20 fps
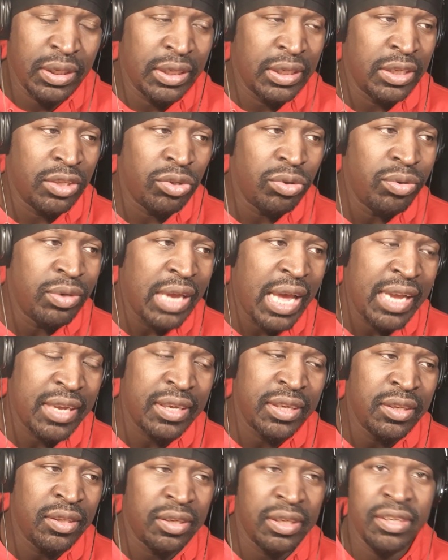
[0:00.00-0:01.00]
And you're not
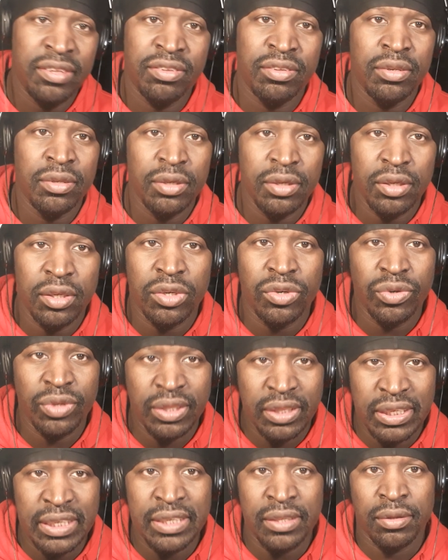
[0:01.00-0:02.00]
conditioned to go the
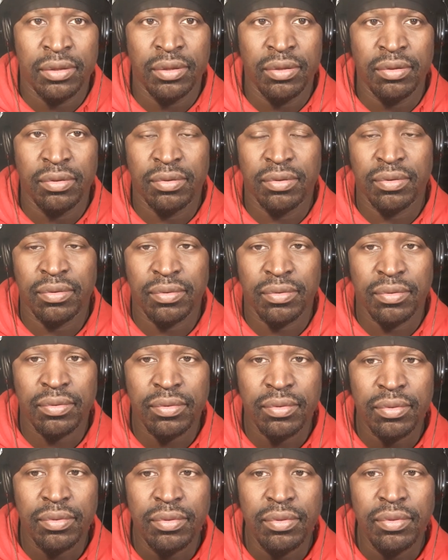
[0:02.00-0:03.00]
distance.
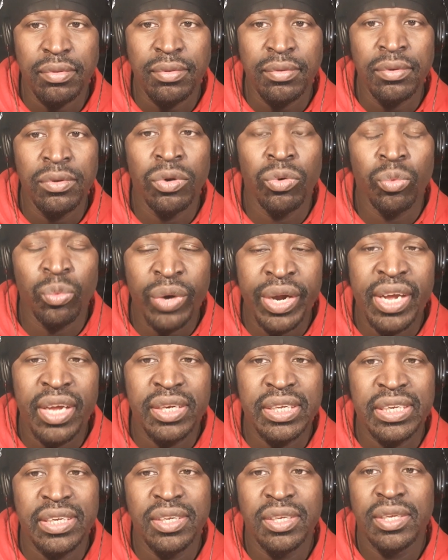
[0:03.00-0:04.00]

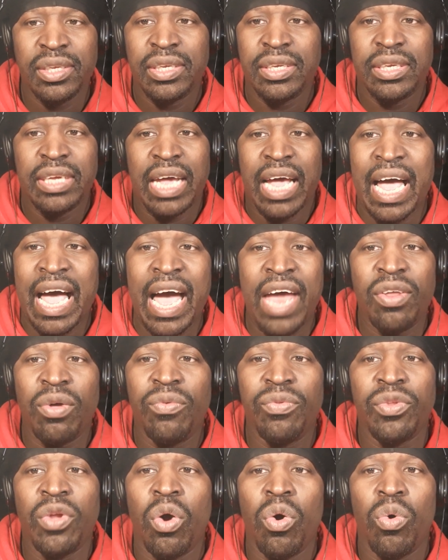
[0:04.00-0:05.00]
Really, I
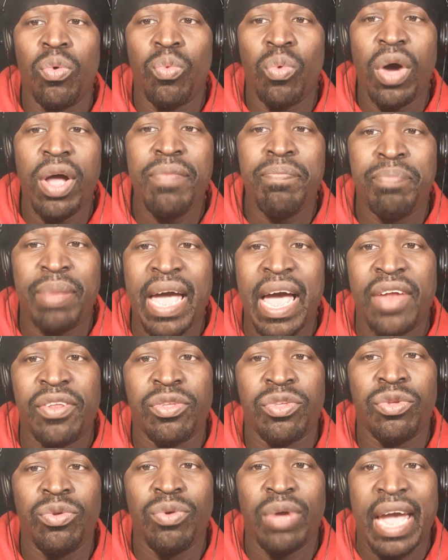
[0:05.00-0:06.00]
don't know one battle
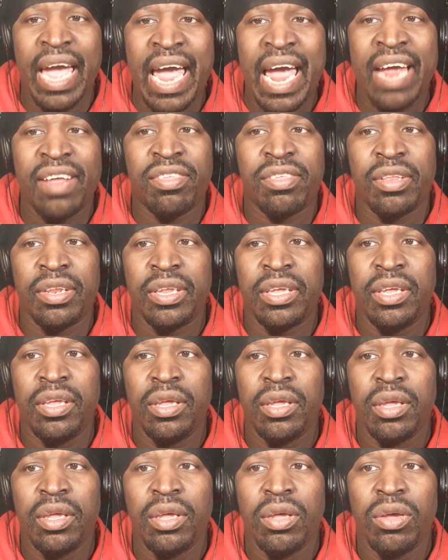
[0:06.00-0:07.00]
you
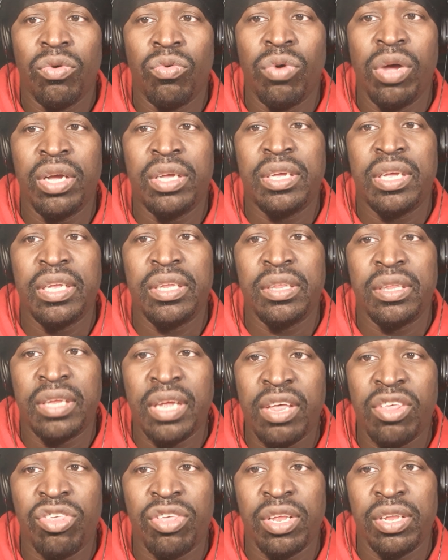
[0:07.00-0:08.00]
actually was
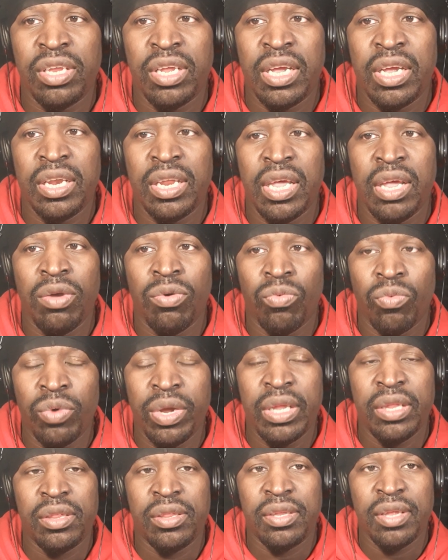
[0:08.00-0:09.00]
conditioned in and
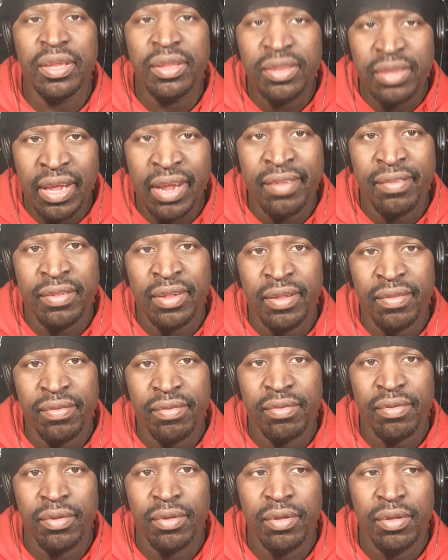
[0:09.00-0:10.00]
went the
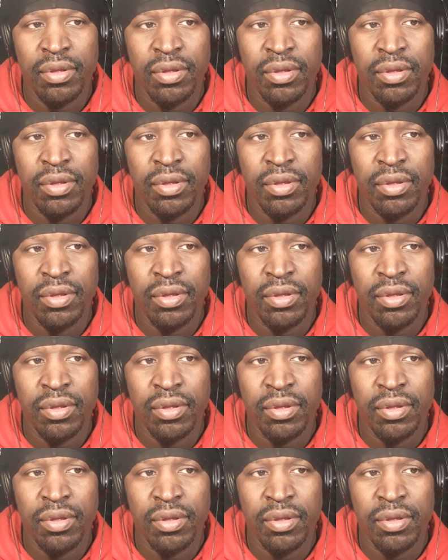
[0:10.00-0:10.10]
distance.